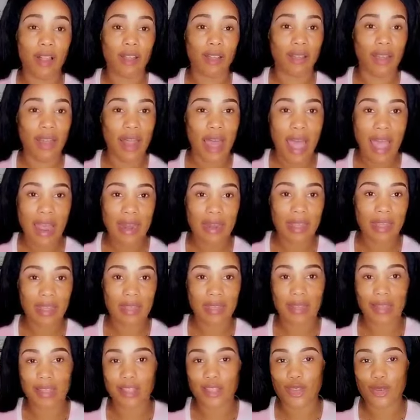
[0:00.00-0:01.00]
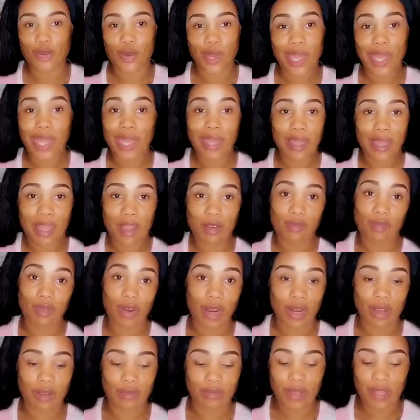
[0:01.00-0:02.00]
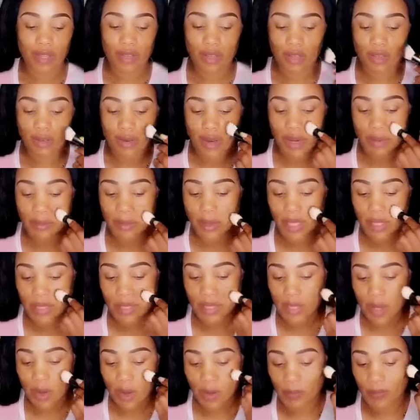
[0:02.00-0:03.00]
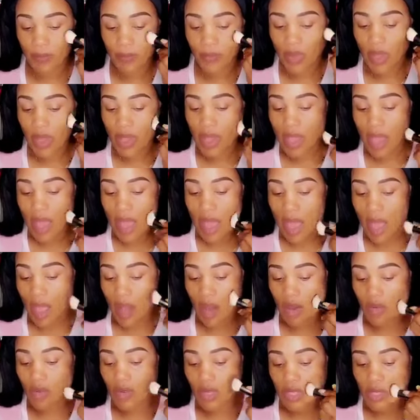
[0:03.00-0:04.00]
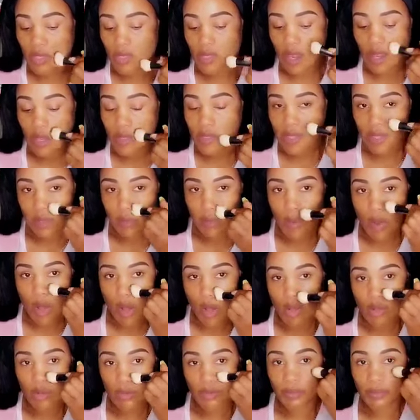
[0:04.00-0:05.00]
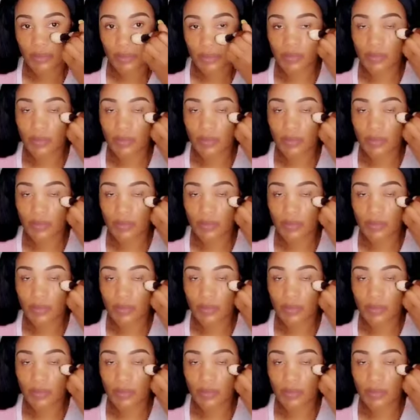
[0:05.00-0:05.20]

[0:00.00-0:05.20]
a lot and then you can't get rid of it. You know what I mean? So I always start small.